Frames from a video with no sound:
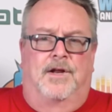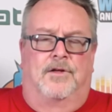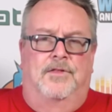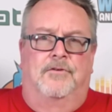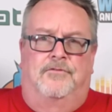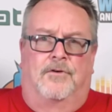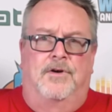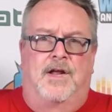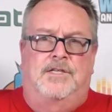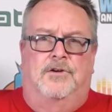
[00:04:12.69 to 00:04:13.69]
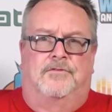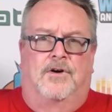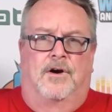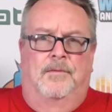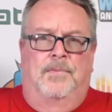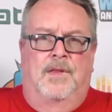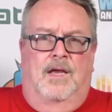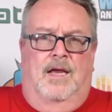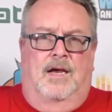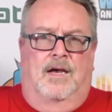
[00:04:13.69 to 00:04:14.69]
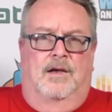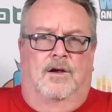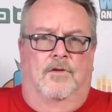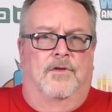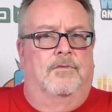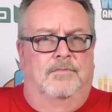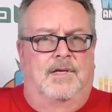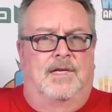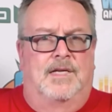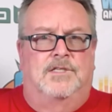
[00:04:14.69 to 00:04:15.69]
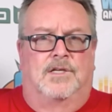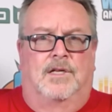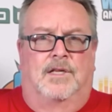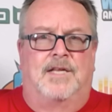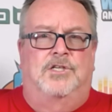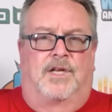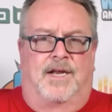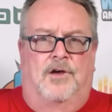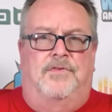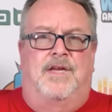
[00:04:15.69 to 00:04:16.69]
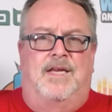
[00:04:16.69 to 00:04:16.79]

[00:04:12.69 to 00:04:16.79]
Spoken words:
Although Fournette so far, although he is allegedly healthy,